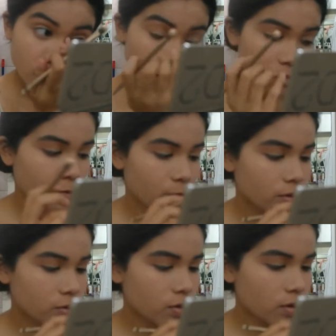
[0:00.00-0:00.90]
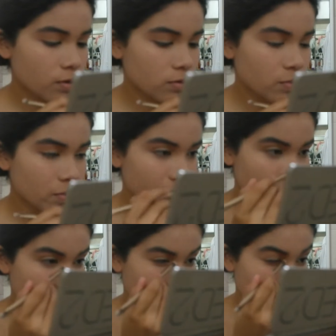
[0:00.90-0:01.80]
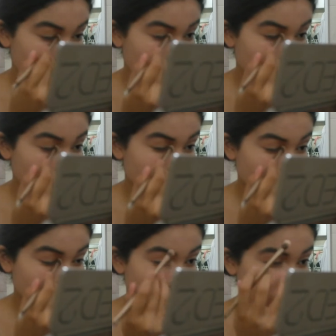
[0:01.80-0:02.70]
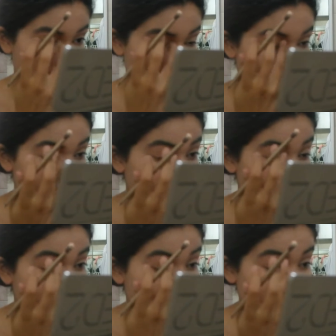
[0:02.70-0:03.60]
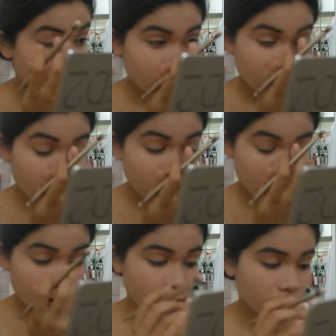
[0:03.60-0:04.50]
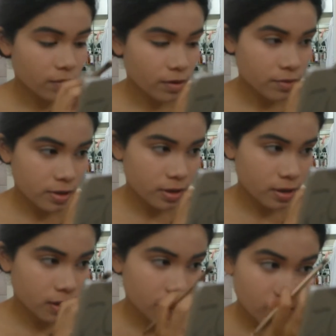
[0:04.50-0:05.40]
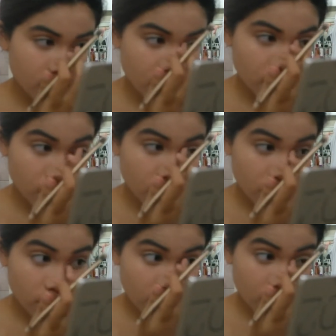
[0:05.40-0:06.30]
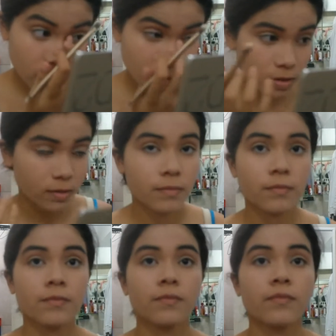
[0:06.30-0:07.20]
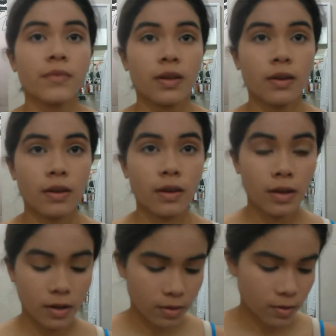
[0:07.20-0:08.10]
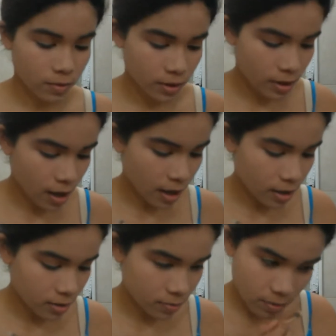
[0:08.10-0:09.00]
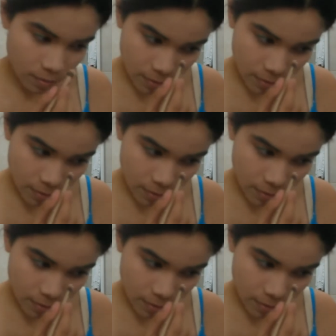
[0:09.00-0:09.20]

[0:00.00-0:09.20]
If you want to, you can also put it in your inner corner, but I haven't seen like huge like inner corner highlights with